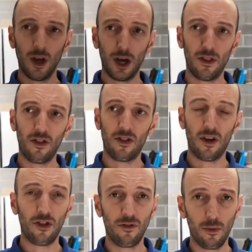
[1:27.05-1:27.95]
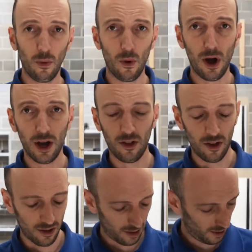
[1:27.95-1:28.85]
This is actually from the
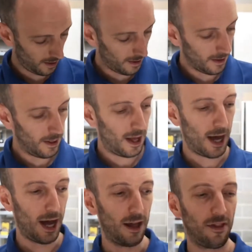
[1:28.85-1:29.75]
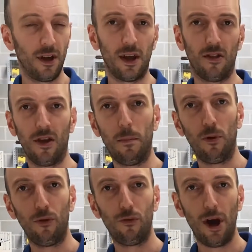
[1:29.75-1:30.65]
y-axis, and an
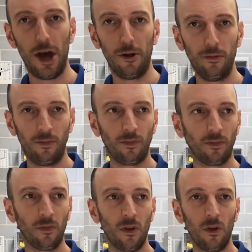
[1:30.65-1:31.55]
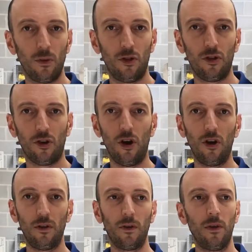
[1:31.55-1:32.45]
example rail which
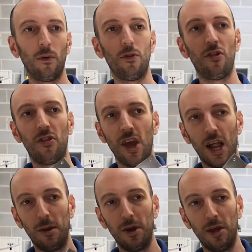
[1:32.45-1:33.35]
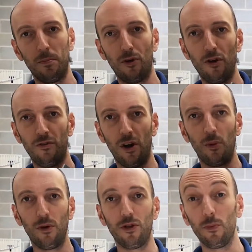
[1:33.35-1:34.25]
is the aluminium profile
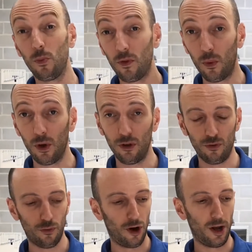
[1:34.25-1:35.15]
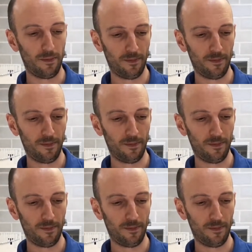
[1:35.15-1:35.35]
which the wheels run in.